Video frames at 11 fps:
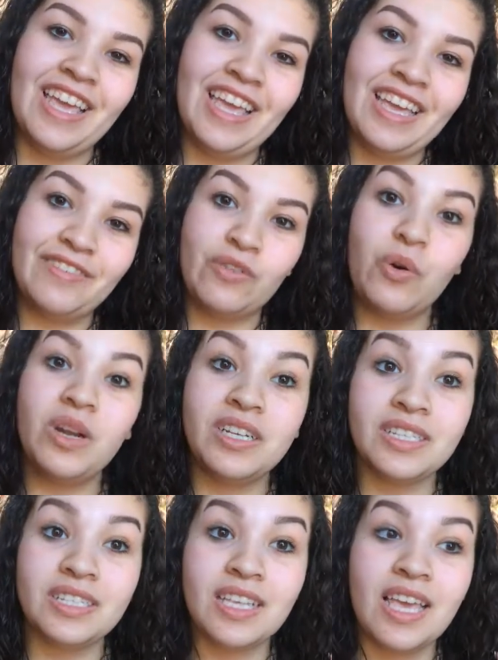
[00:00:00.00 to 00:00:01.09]
And of
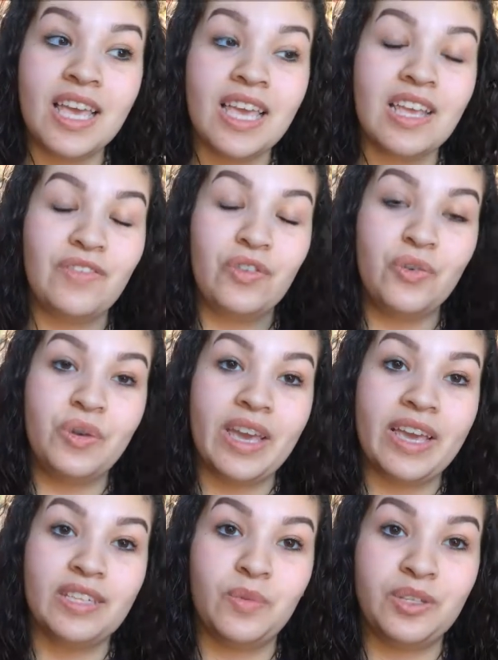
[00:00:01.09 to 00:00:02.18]
course, if you
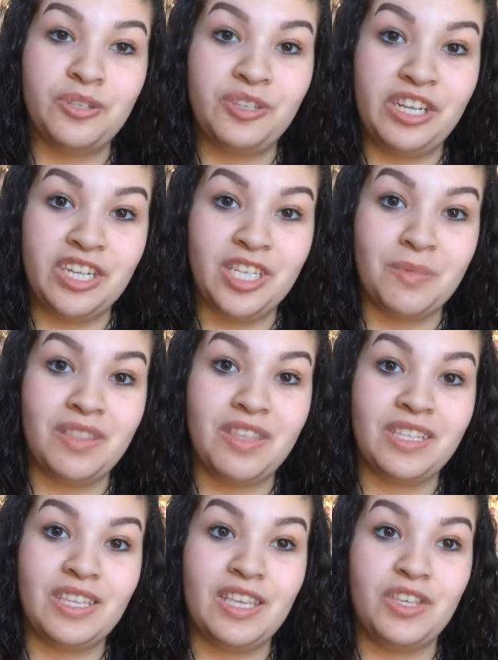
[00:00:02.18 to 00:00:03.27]
guys want to share some of the
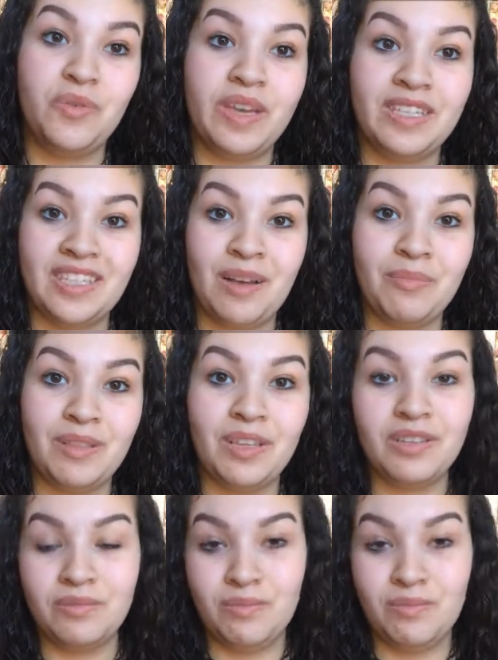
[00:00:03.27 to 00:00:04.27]
things that you guys got below,